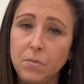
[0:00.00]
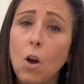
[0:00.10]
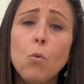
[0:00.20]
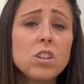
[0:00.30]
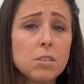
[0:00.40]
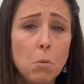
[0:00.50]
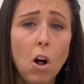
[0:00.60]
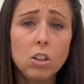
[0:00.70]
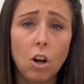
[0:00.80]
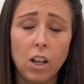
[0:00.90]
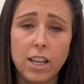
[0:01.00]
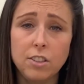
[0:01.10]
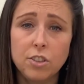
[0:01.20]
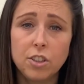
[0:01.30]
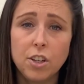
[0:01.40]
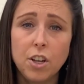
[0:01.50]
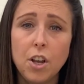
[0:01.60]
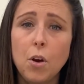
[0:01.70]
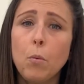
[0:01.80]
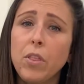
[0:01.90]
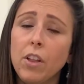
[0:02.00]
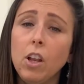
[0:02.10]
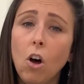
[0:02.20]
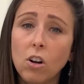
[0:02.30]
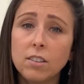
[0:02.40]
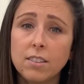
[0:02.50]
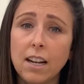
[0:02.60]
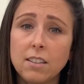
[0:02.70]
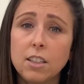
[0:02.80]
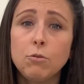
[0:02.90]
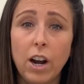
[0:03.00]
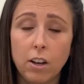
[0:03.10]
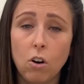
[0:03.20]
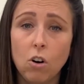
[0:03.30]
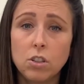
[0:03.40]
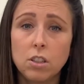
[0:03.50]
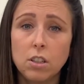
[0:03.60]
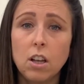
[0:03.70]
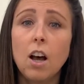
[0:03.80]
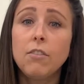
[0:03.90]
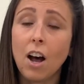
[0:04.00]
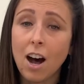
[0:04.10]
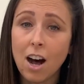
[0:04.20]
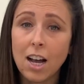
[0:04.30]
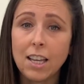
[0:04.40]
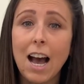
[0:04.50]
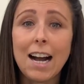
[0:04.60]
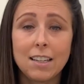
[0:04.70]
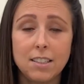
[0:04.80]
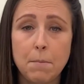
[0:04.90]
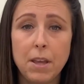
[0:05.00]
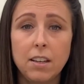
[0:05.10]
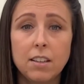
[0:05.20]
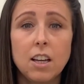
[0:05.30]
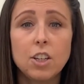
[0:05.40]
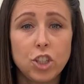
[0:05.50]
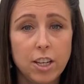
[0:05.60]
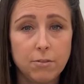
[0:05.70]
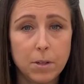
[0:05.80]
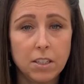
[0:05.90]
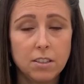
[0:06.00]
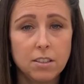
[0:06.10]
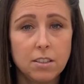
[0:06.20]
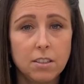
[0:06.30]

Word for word: We're a small college with a long-standing record of high academic achievement.